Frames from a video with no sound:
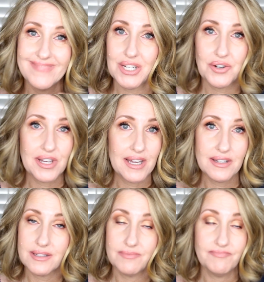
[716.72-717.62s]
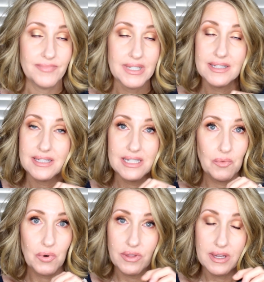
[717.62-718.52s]
Sorry guys, it's
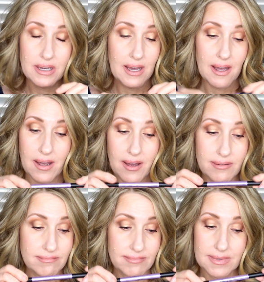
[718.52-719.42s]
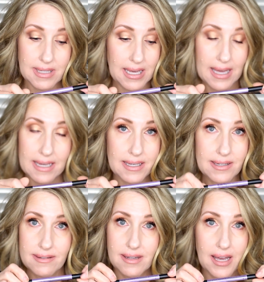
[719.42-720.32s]
not worth it. I,
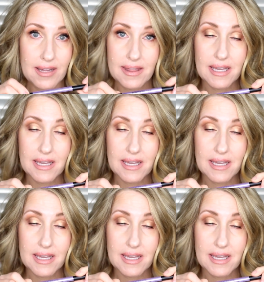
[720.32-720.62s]
I, I